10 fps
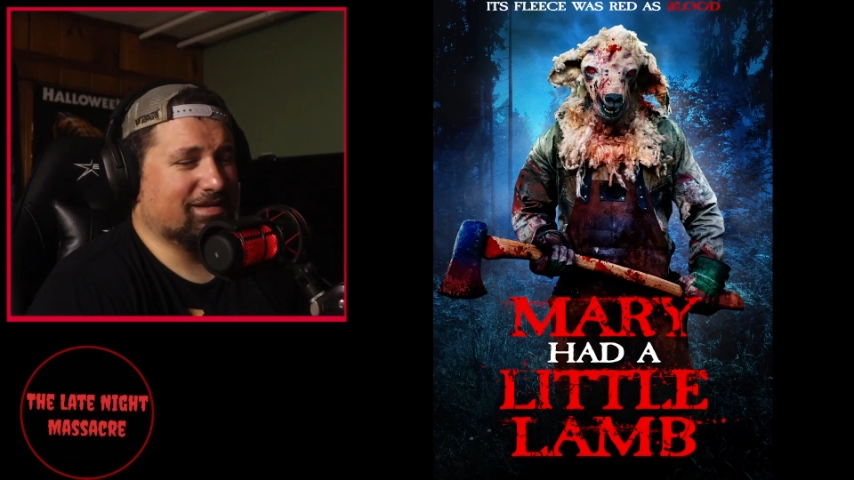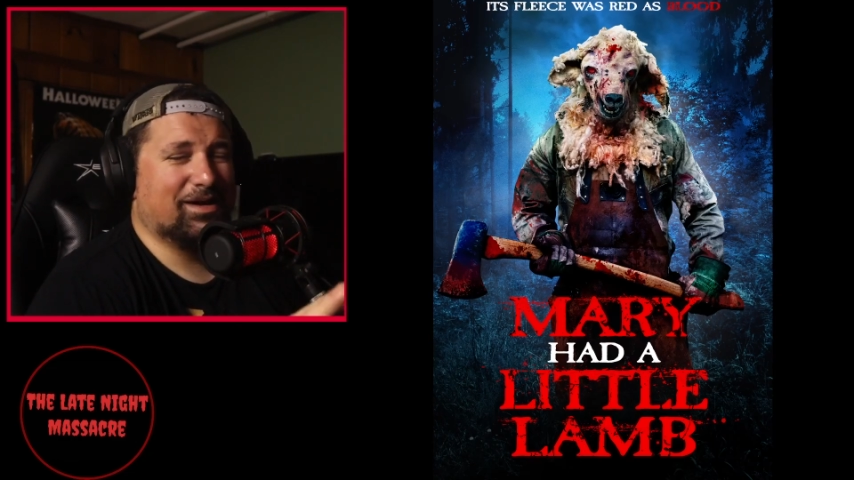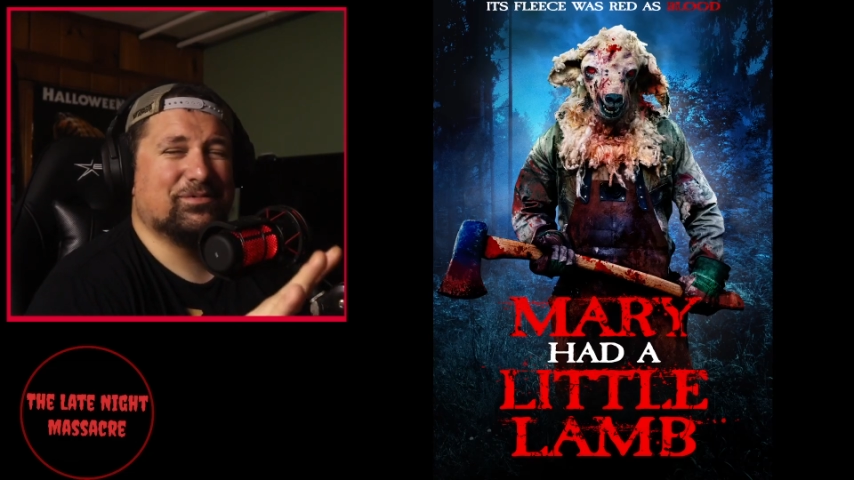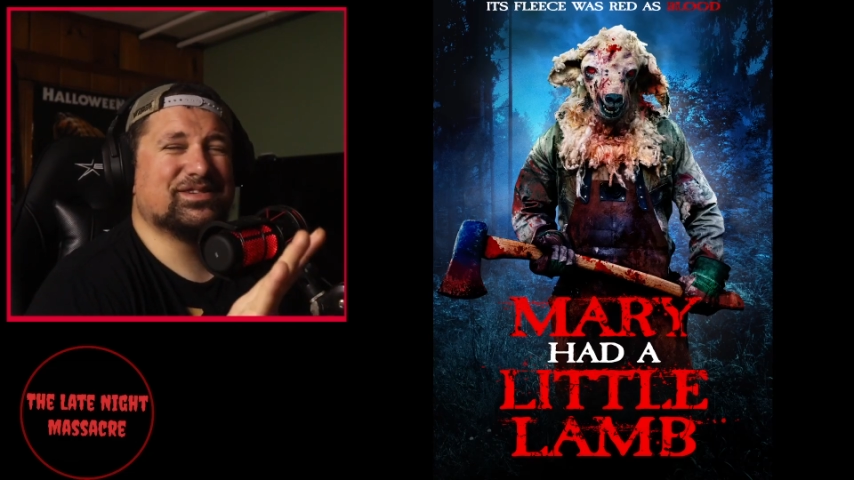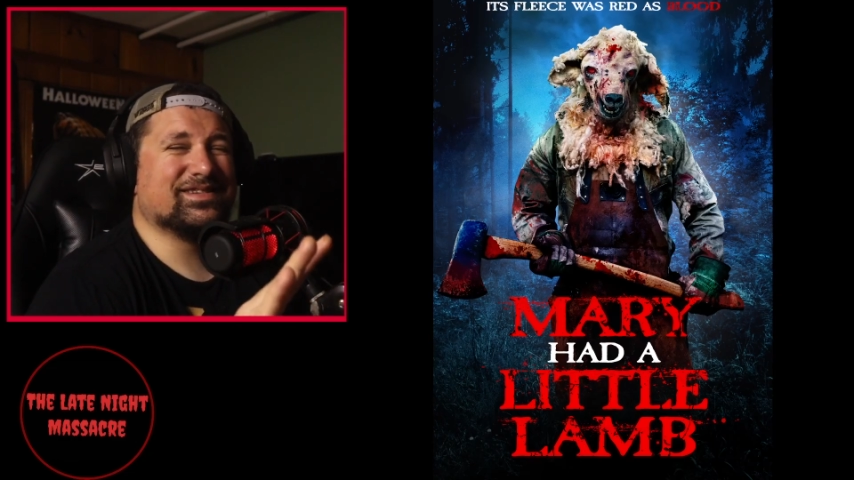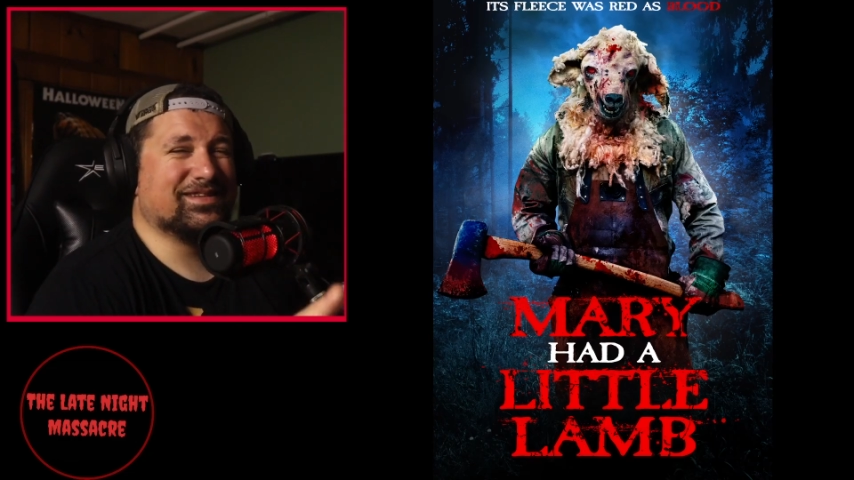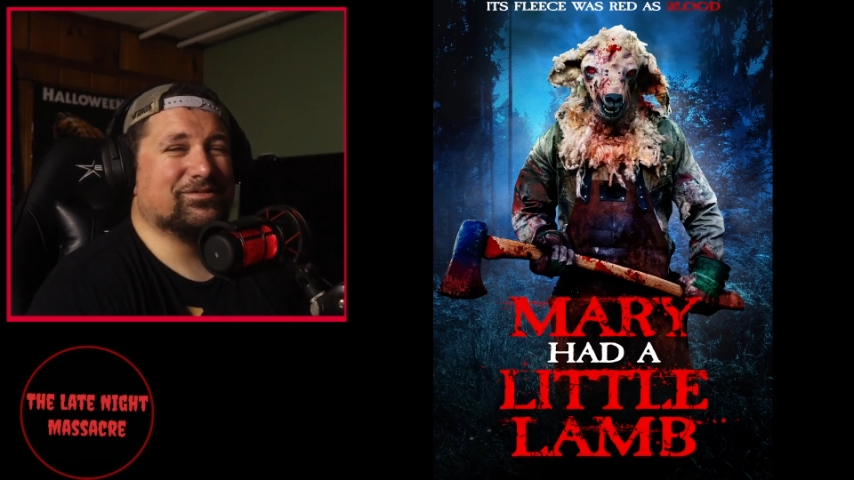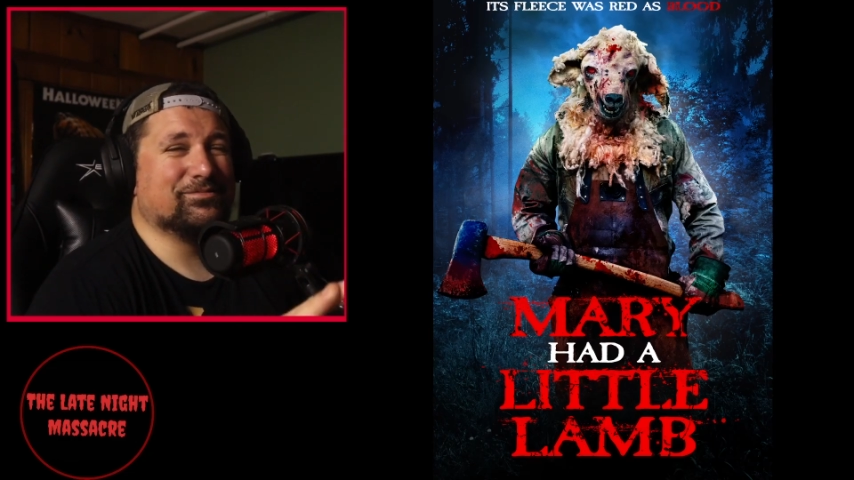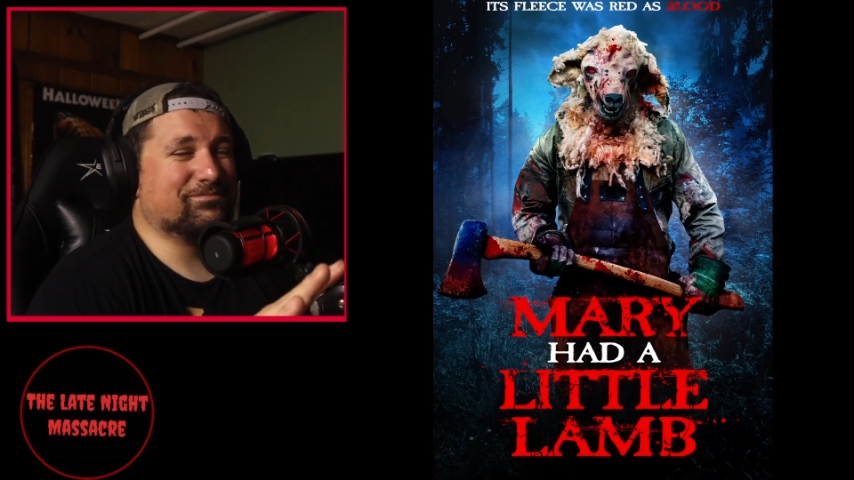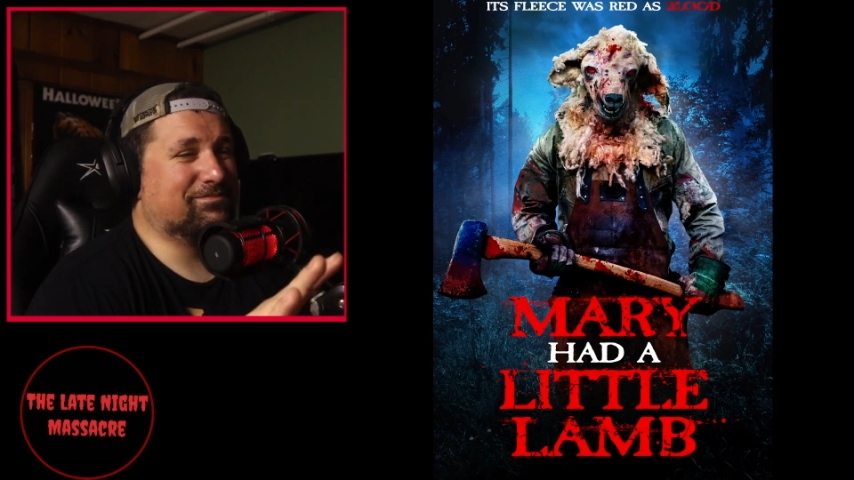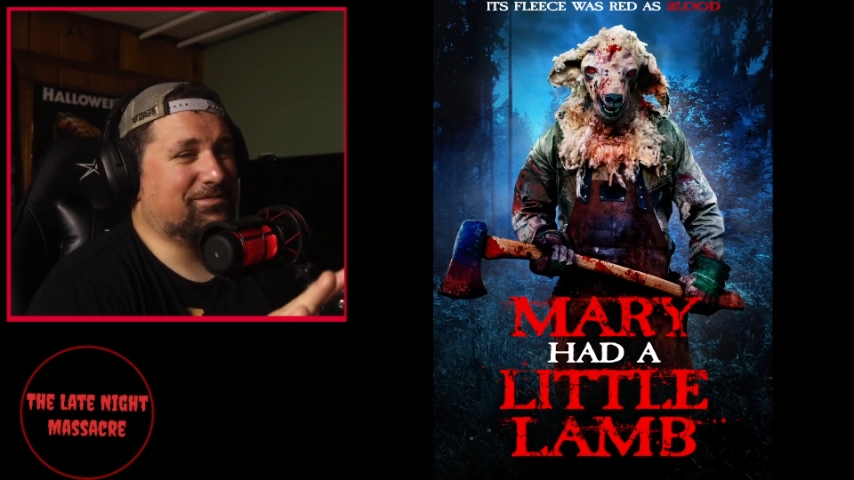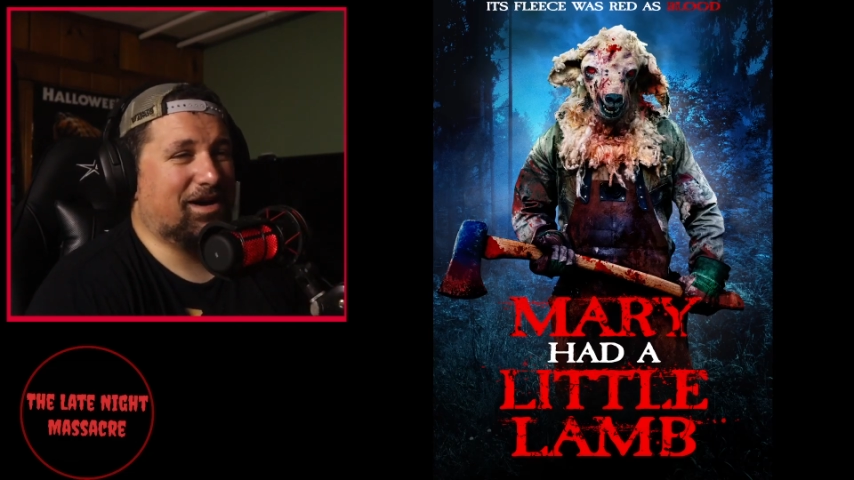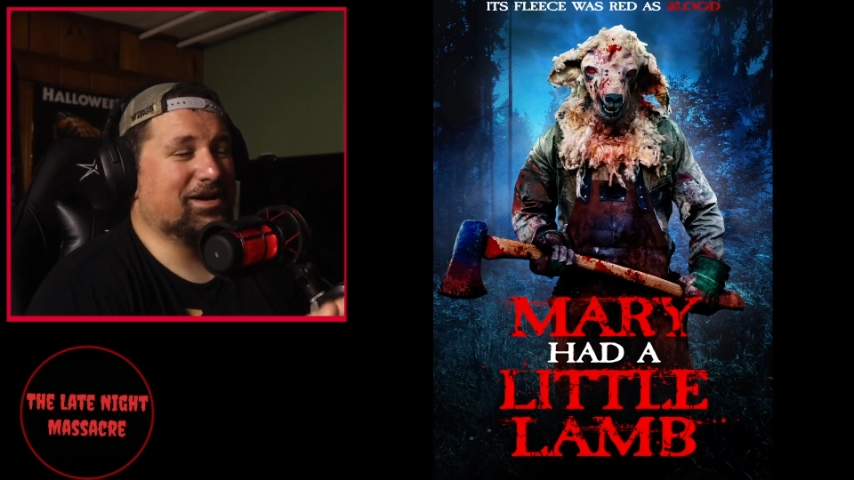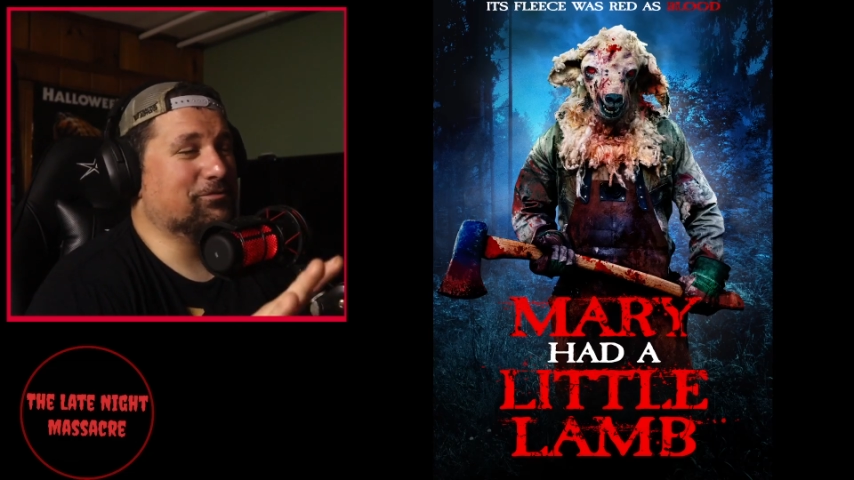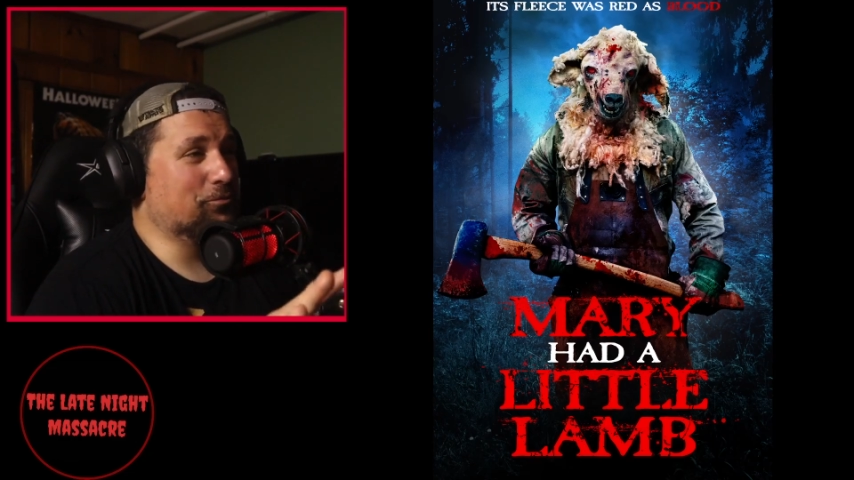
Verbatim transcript: That was a little fucking